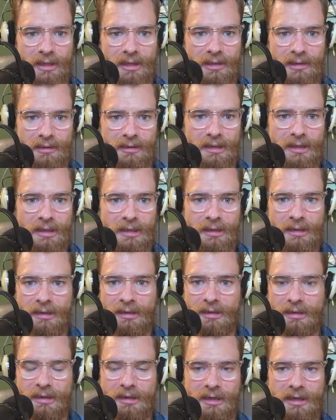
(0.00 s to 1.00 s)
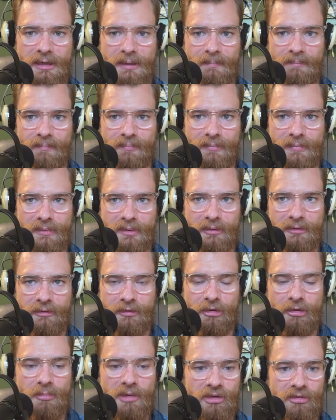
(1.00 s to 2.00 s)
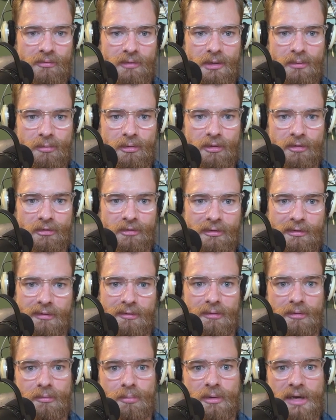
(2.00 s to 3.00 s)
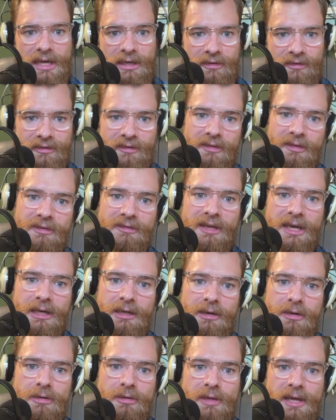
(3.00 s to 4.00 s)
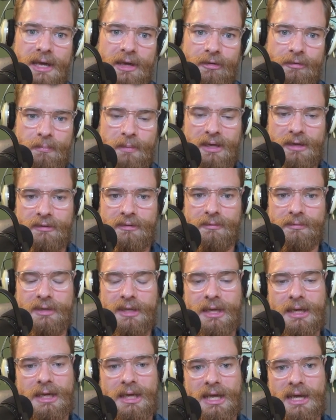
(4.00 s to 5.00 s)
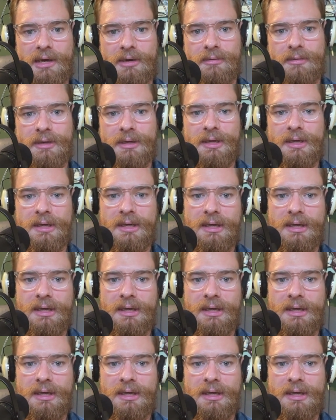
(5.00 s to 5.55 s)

And um, so much of it was practicing the technical aspects of getting out.